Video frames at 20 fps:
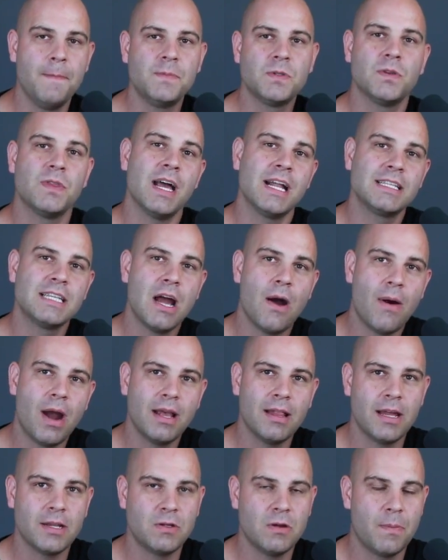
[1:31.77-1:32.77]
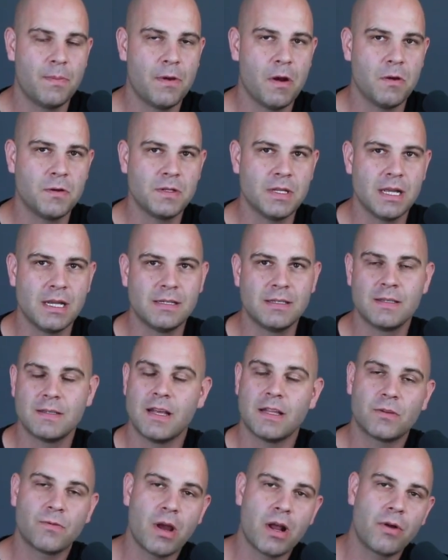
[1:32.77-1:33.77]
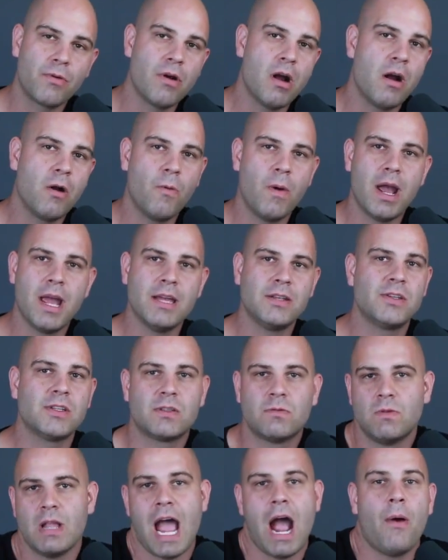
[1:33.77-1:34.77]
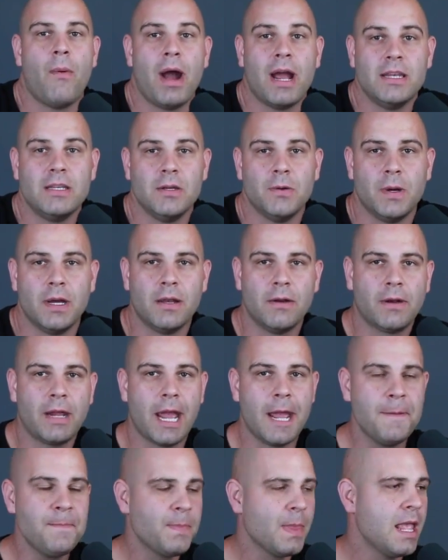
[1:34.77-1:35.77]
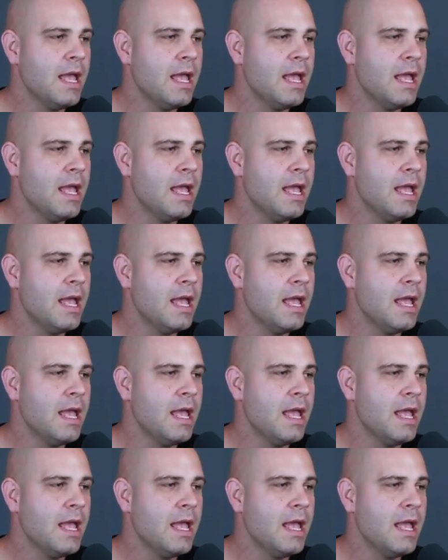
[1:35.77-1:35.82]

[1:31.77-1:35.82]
So that's how I like to approach things. It's not the right or wrong way, it's just how I do it, okay?